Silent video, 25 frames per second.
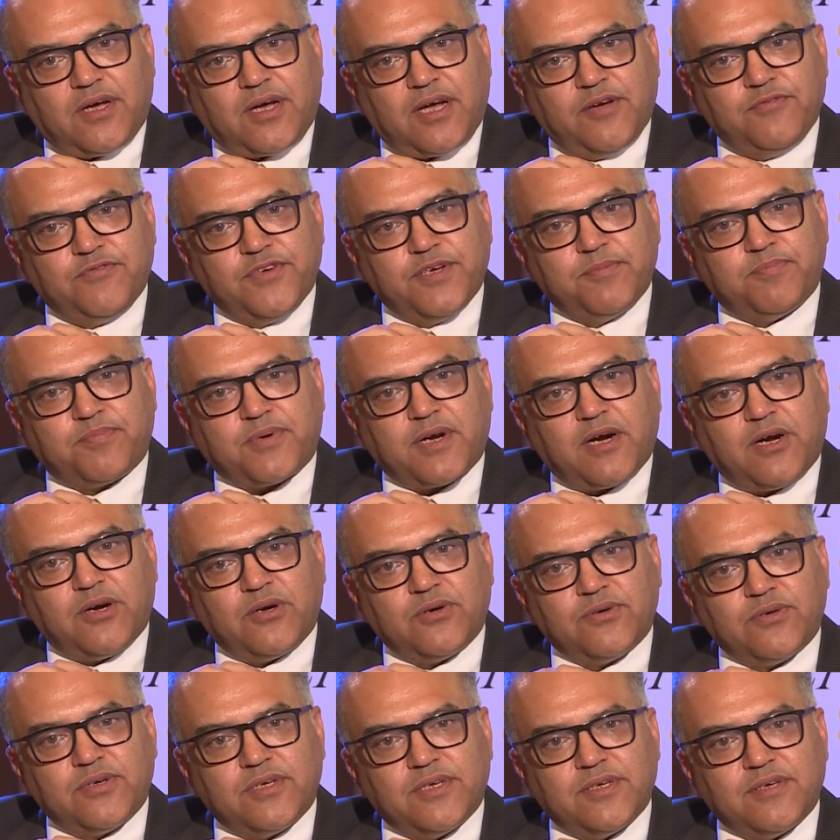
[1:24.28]
I'm very
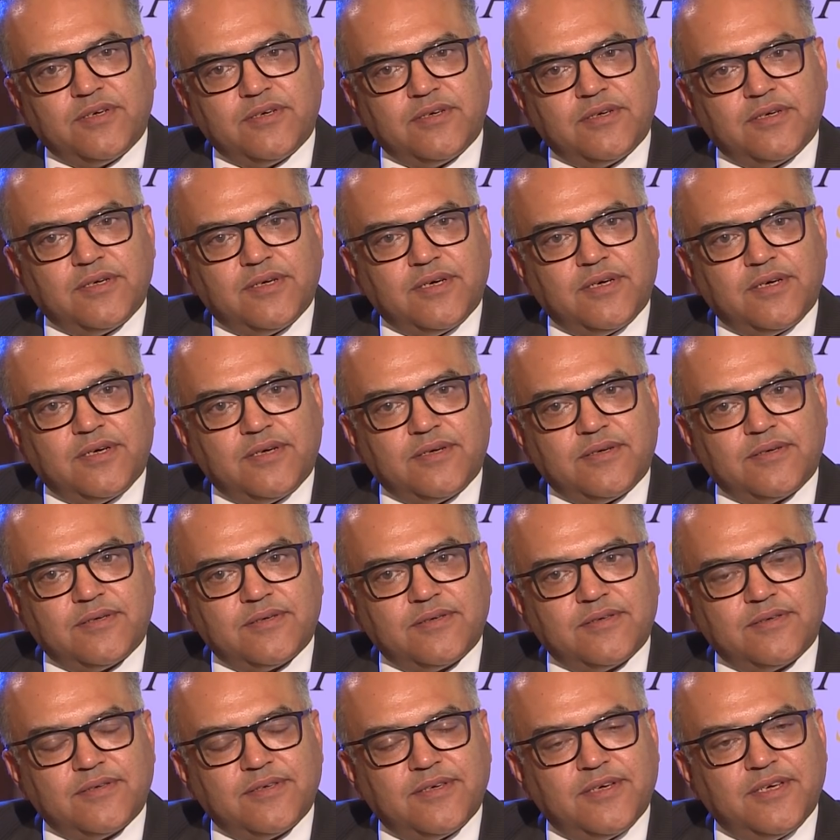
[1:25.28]
proud and
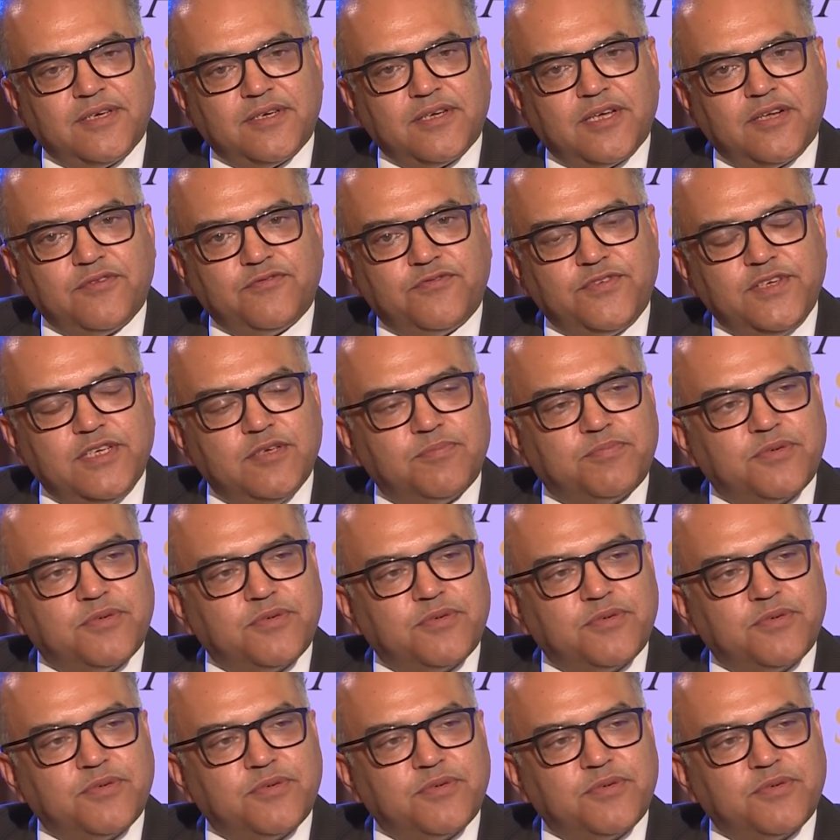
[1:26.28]
feel